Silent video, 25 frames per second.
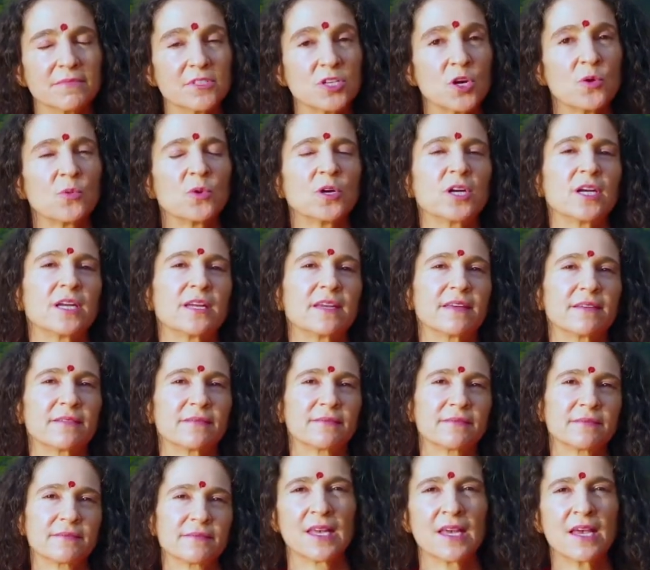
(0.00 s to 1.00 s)
don't worry.
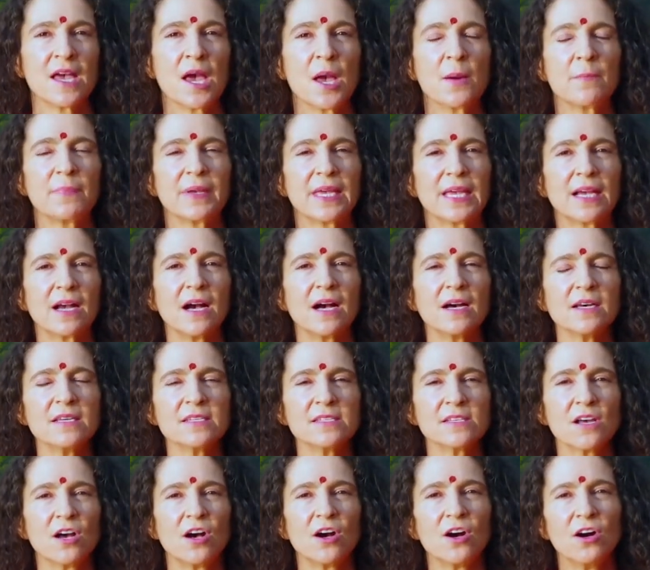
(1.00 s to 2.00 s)

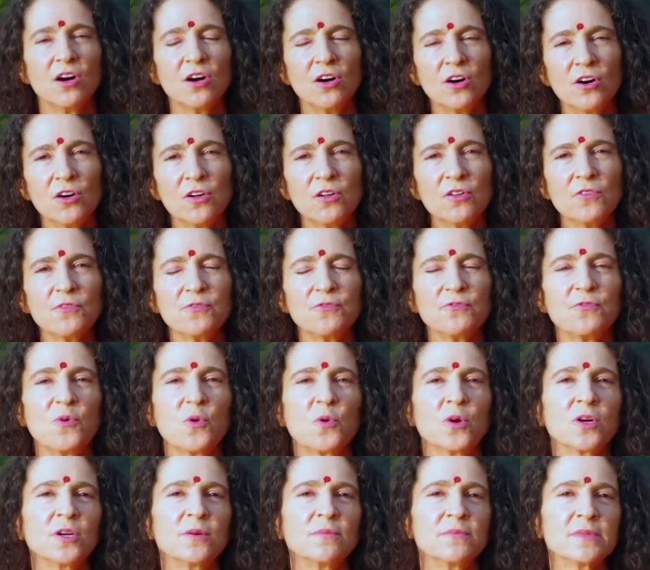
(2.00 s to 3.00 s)
Because all
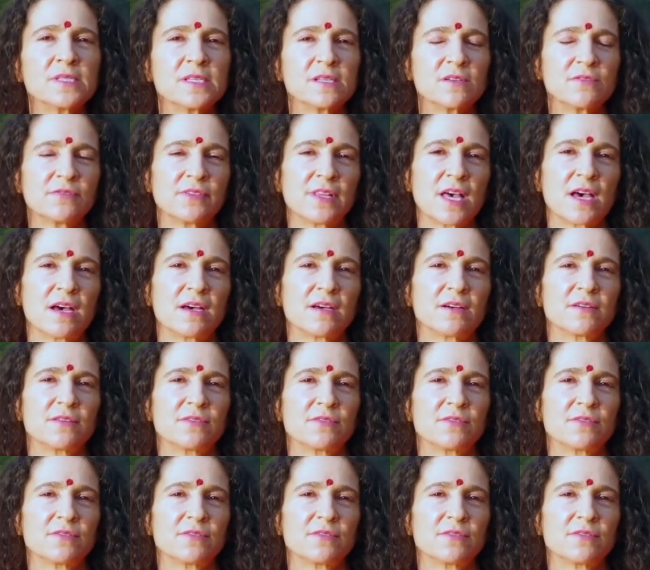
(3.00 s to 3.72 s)
forms of love